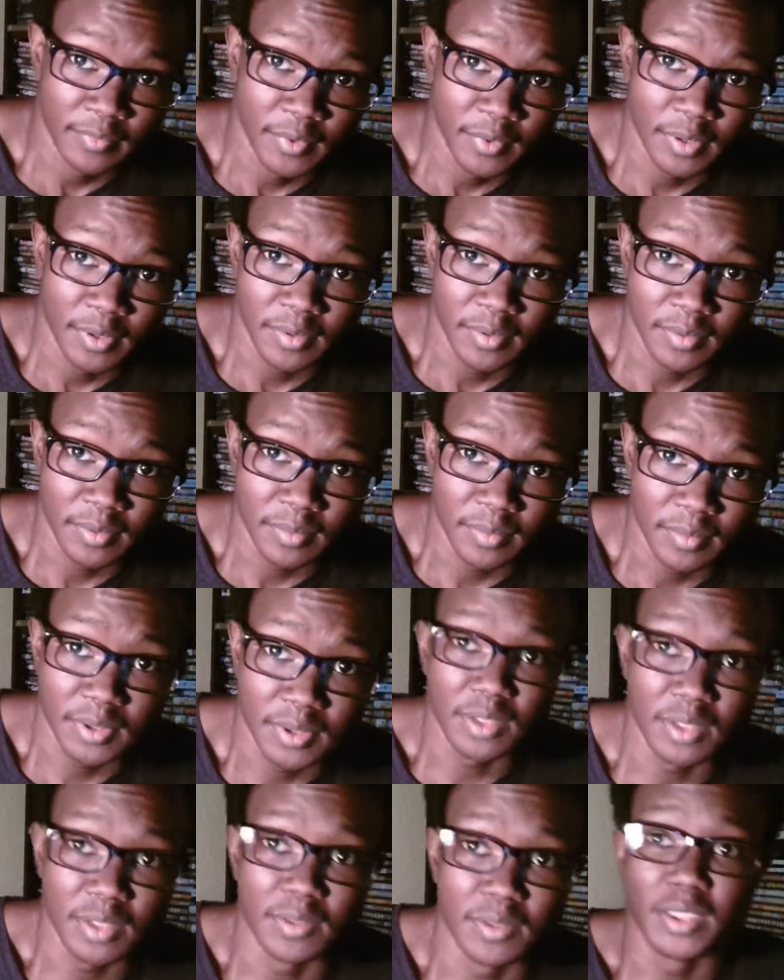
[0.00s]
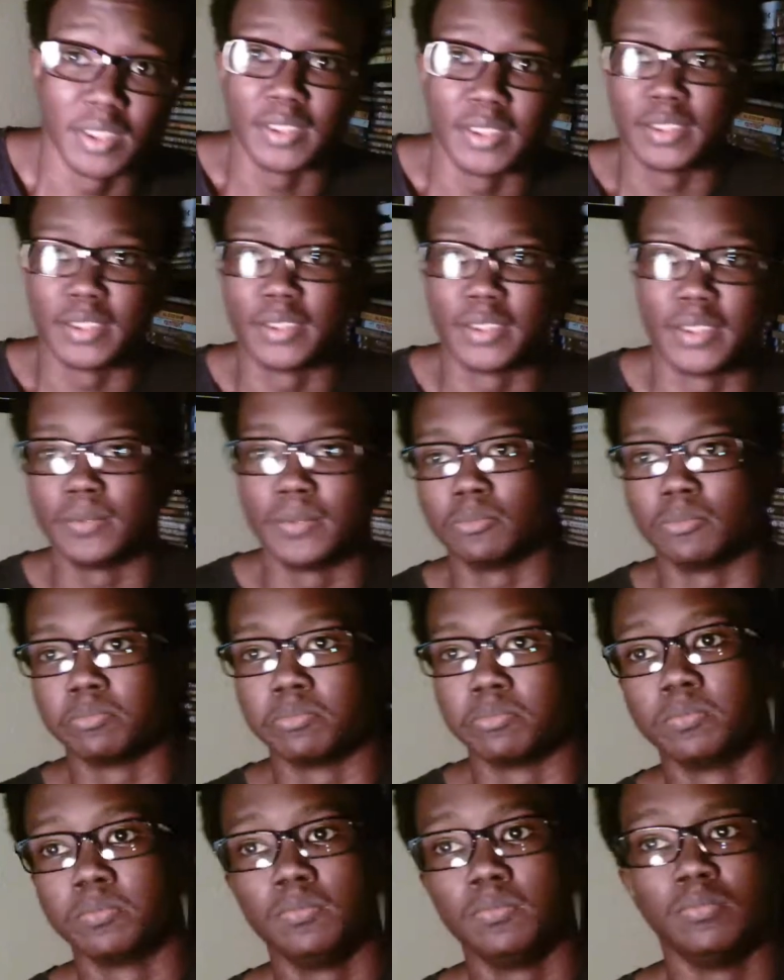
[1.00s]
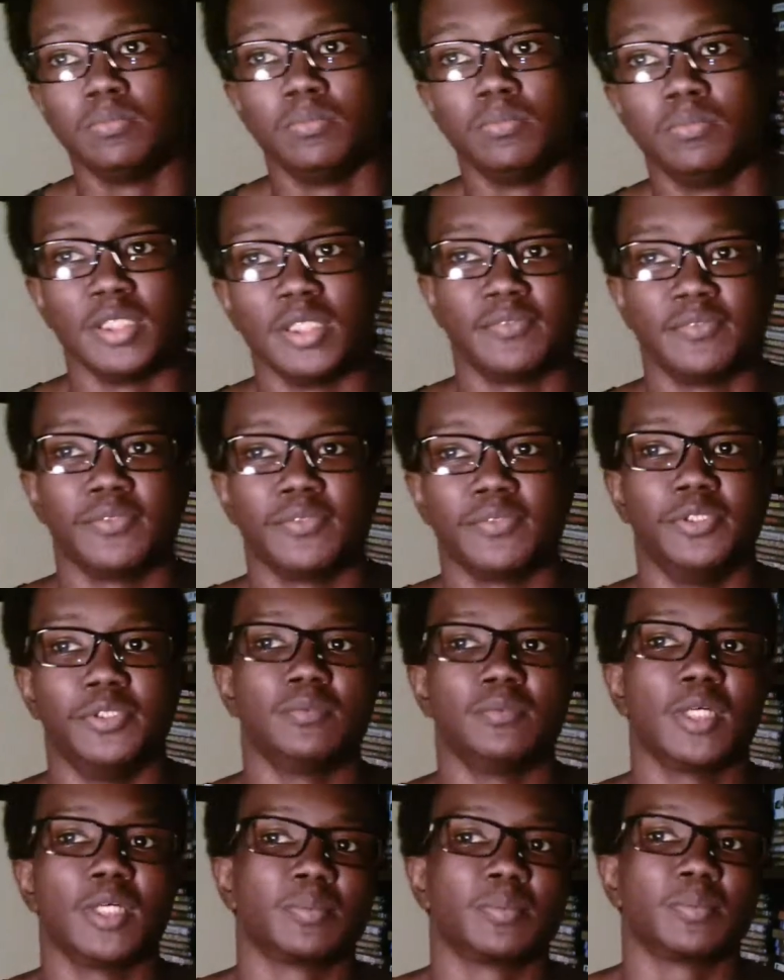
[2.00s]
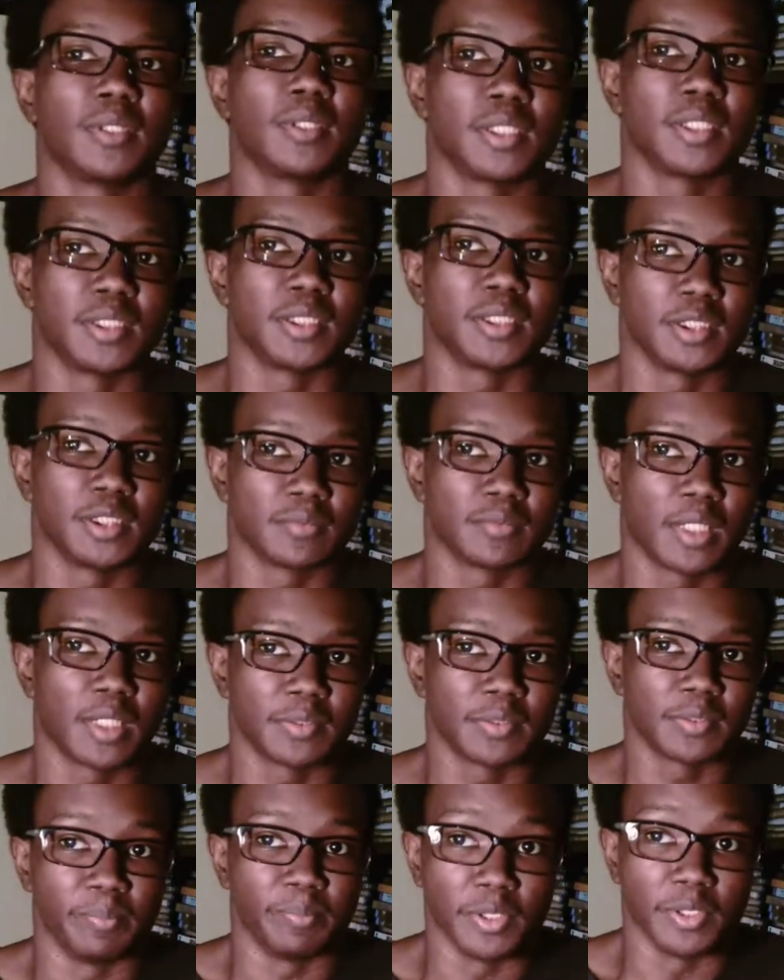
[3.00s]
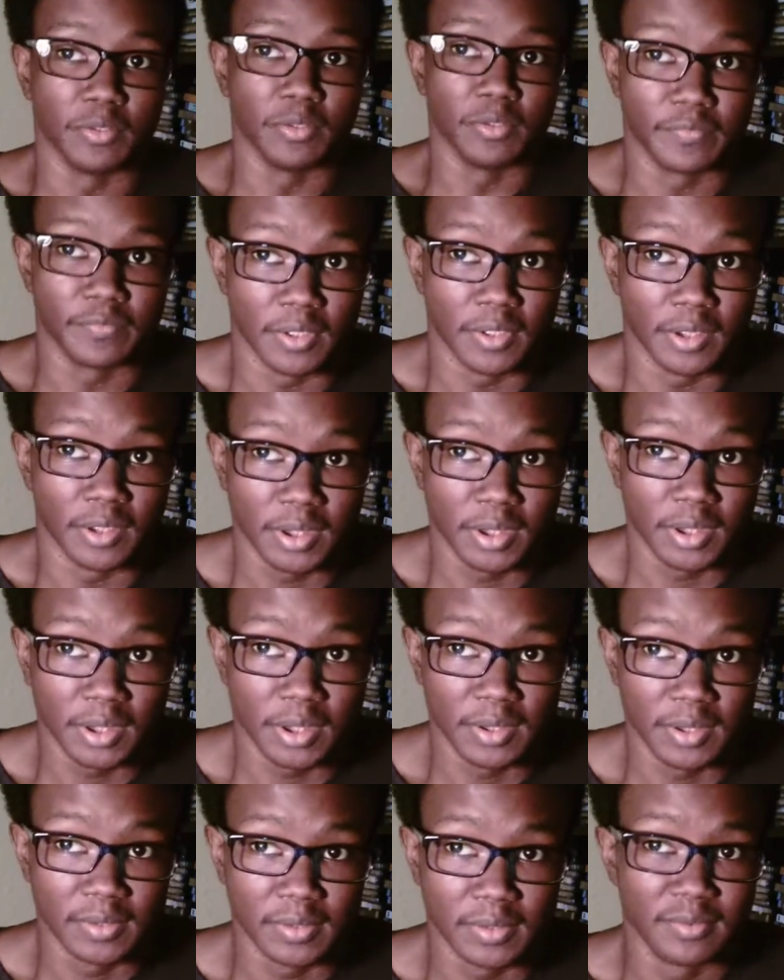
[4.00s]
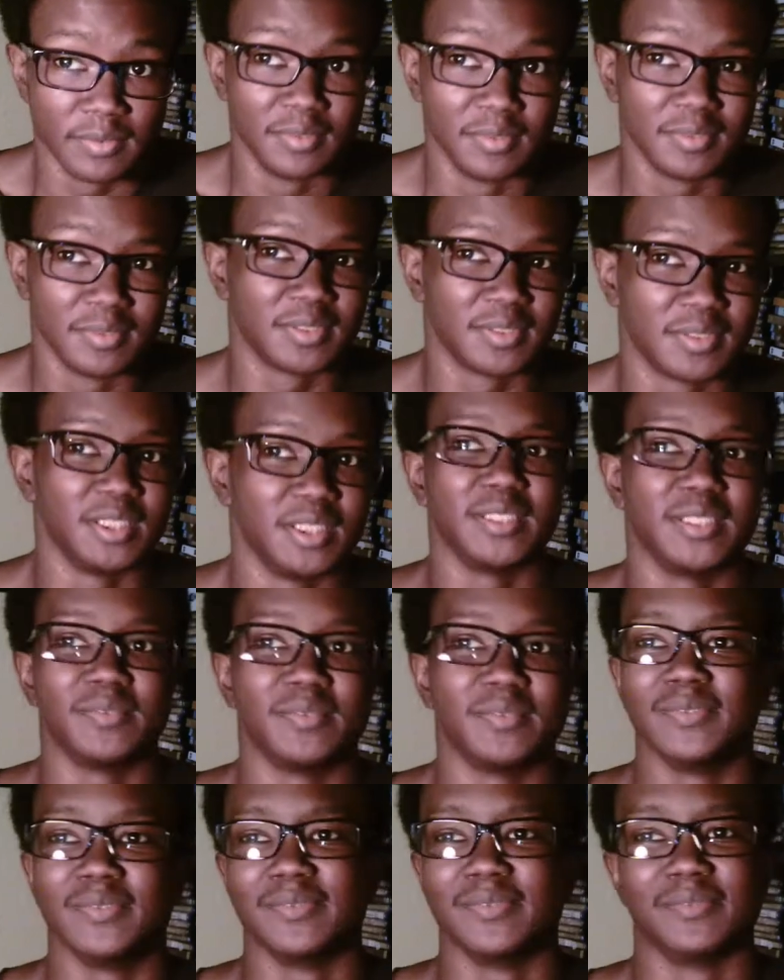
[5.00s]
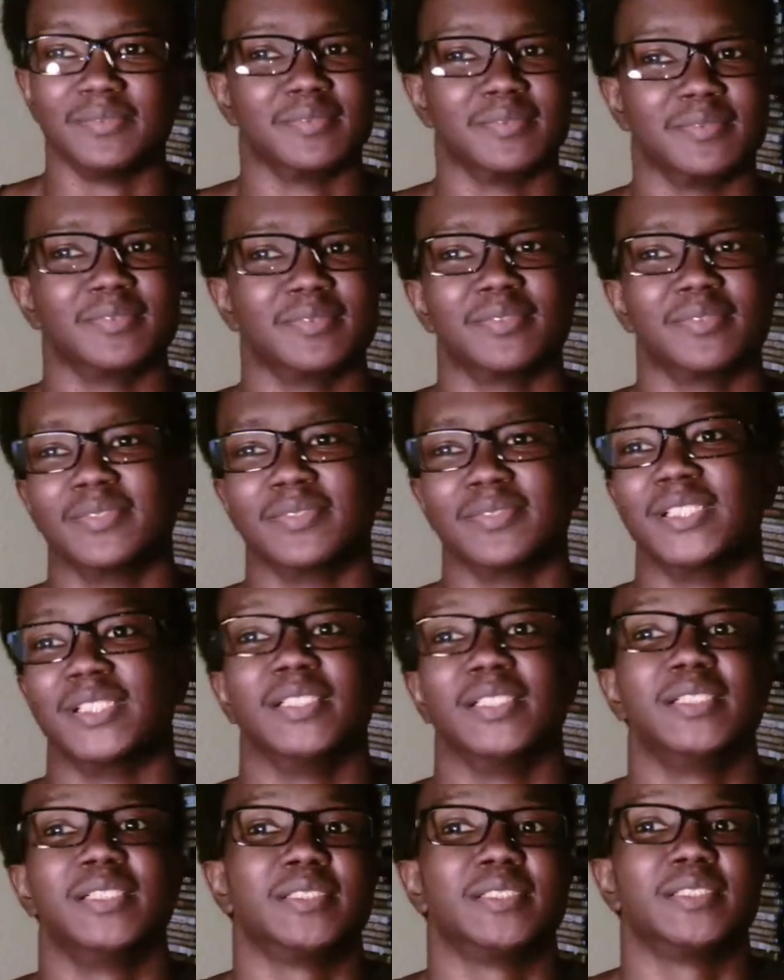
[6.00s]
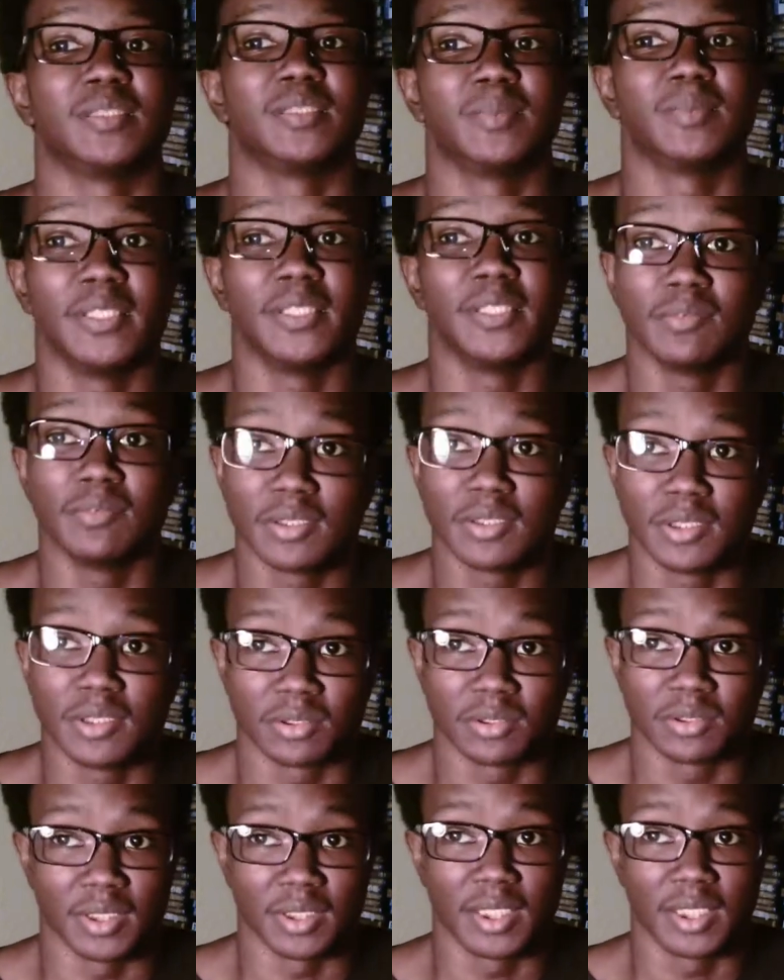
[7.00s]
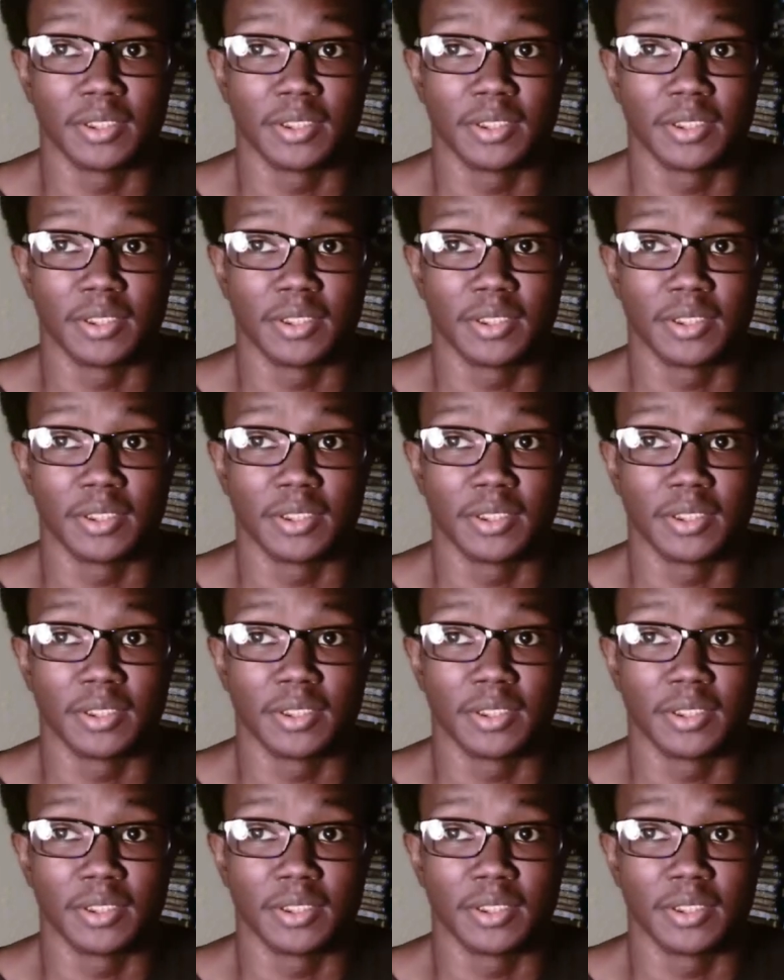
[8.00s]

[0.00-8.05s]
Anyway, if you do watch Part 6, watch both versions to get at least some idea what they were trying to do.